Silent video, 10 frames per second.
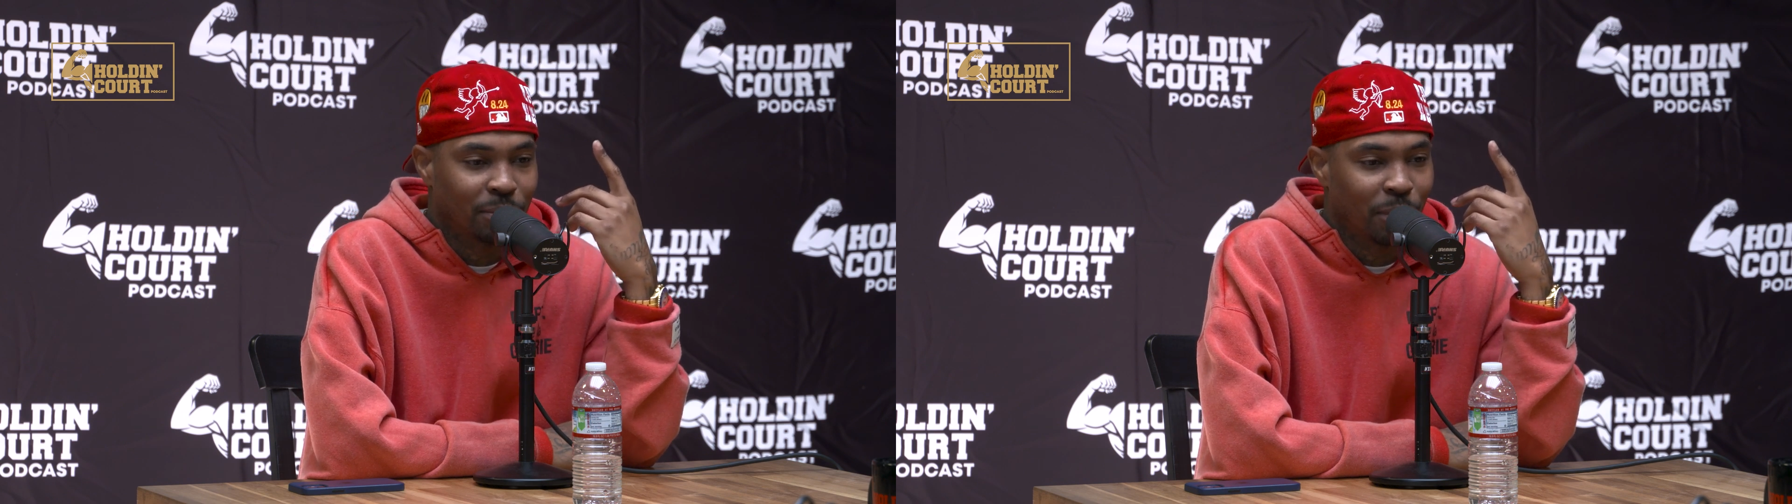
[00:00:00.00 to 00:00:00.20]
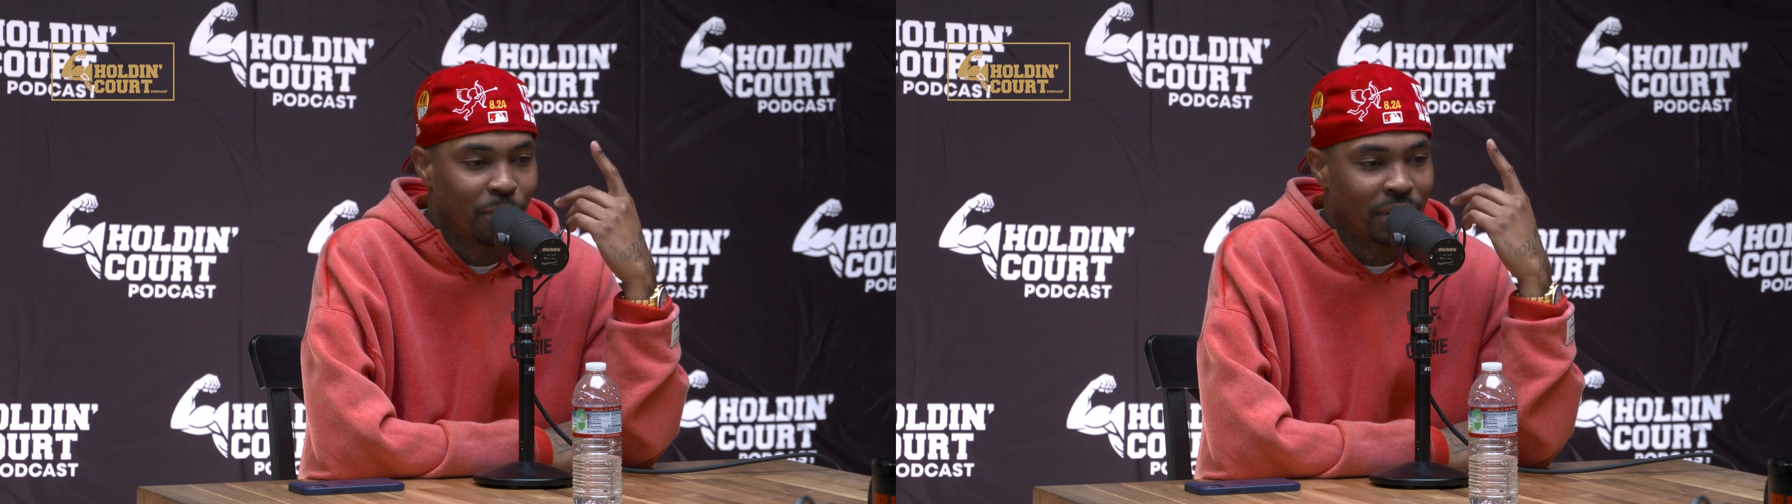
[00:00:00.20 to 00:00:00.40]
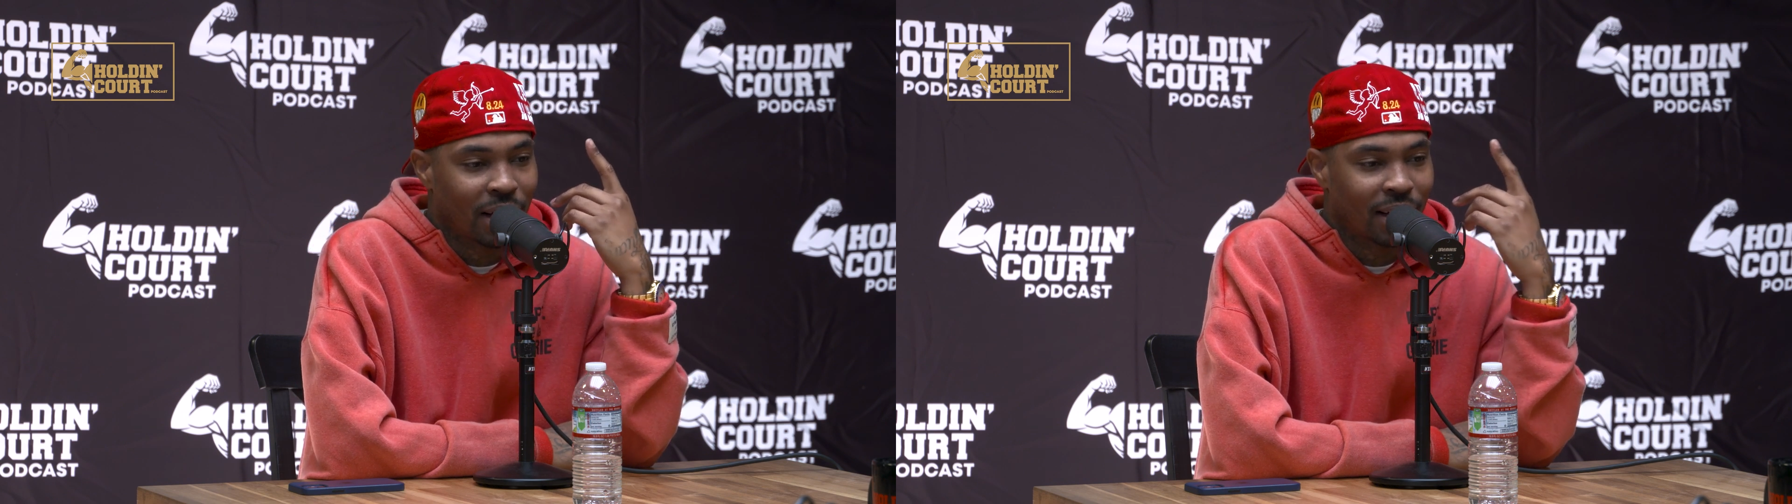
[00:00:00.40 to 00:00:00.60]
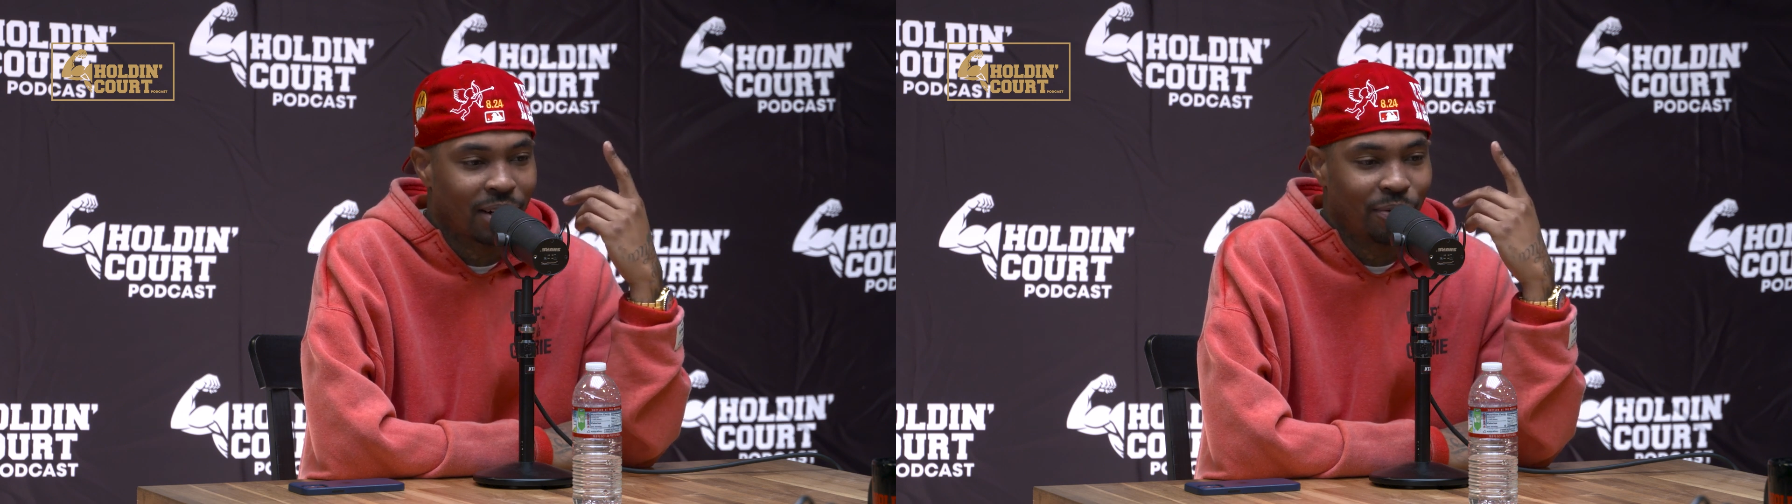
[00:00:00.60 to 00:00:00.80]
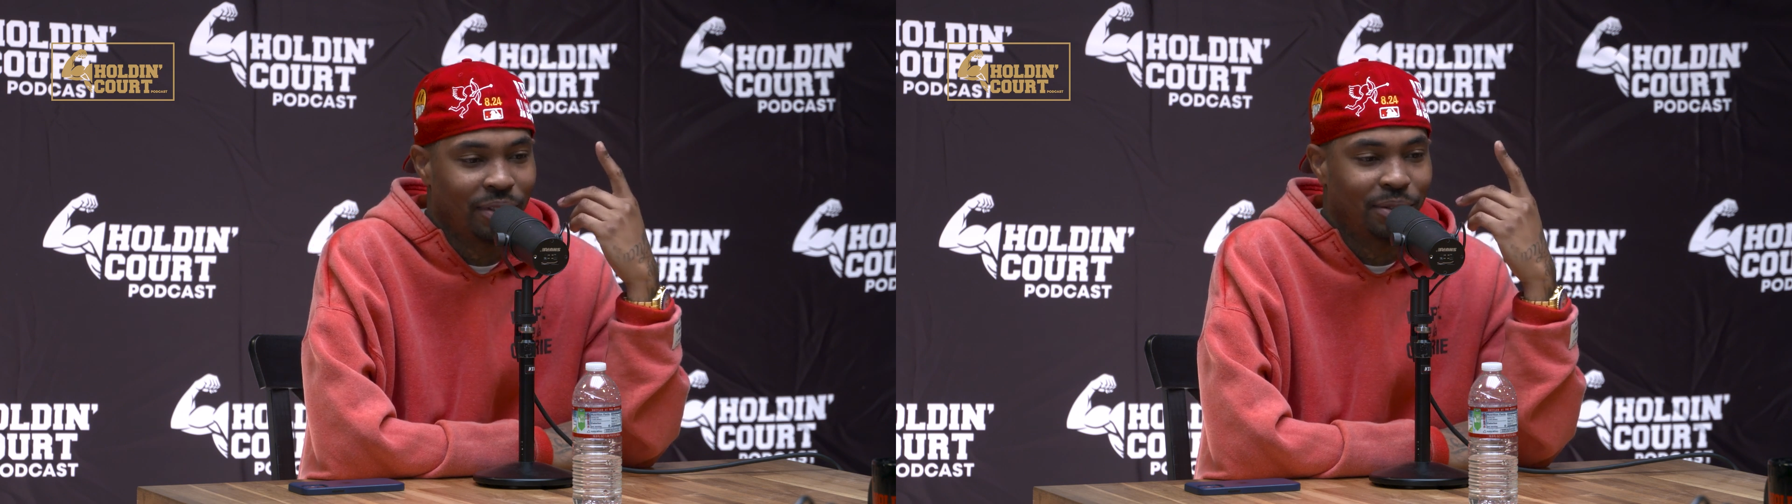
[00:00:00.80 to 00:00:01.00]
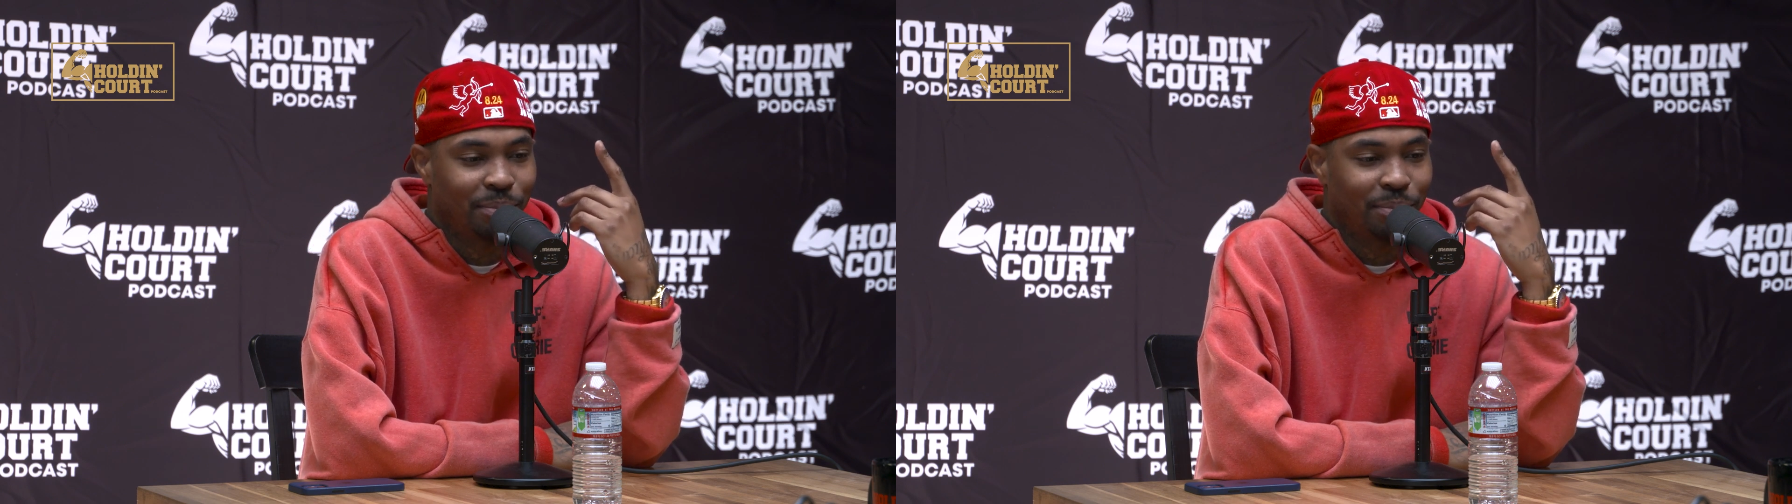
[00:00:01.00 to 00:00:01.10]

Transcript: But when I got on this